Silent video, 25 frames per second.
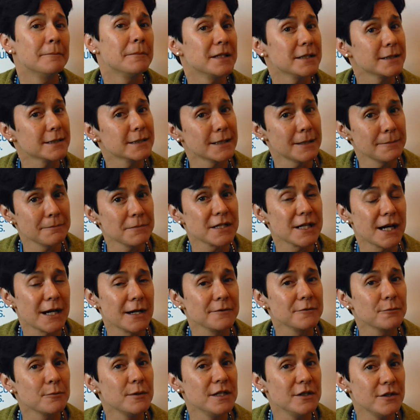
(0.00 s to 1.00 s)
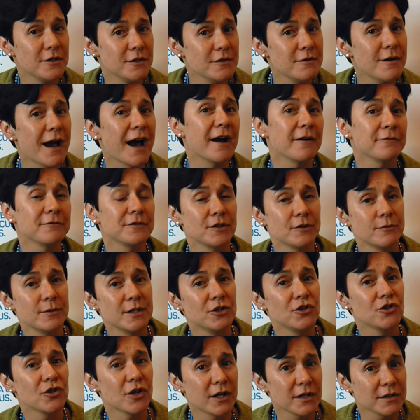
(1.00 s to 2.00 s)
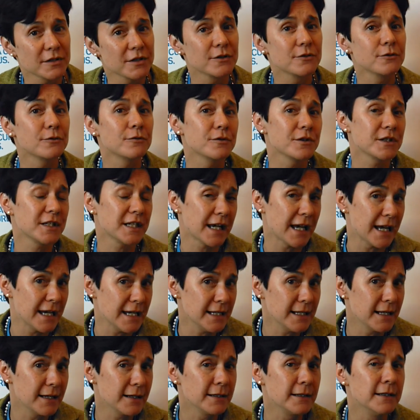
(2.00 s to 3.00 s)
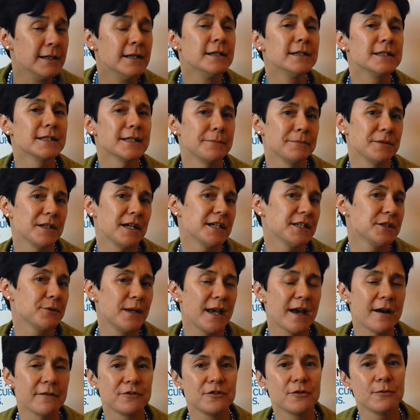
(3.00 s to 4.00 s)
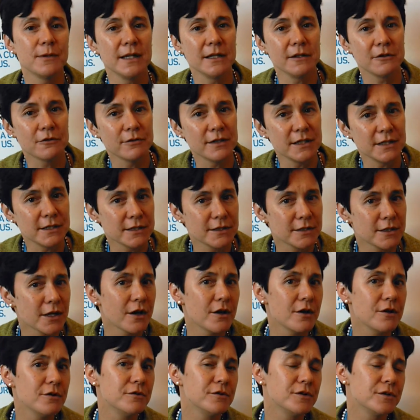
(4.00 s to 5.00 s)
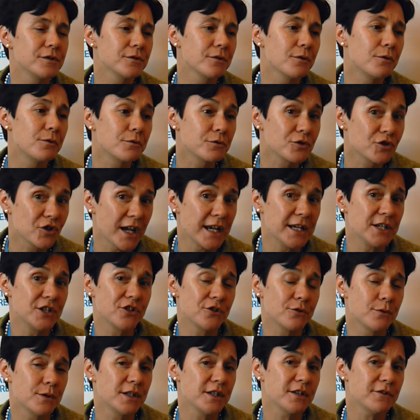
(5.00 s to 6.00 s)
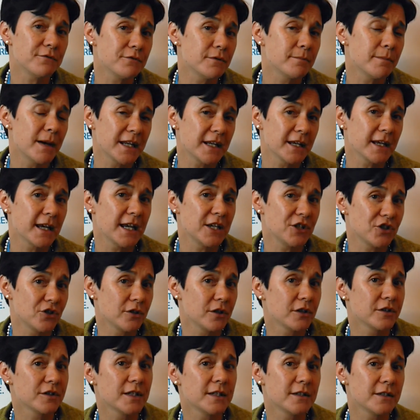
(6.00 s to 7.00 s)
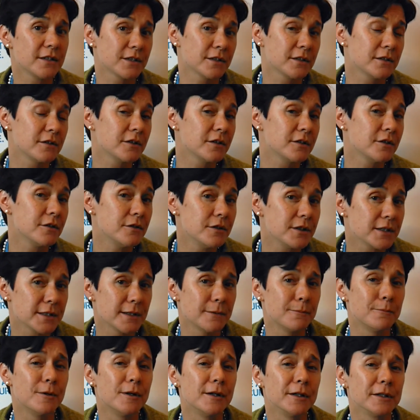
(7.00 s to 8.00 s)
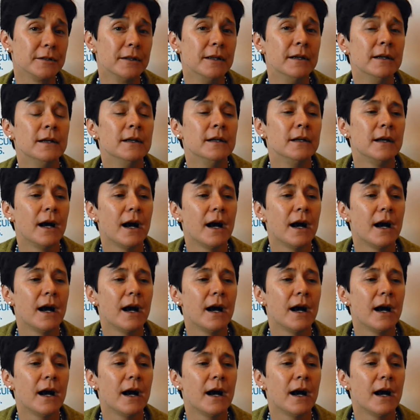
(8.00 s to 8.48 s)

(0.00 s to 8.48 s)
But sometimes we do have to adjust or tailor, sometimes we have to increase dose or change to a different medication because it doesn't suit someone.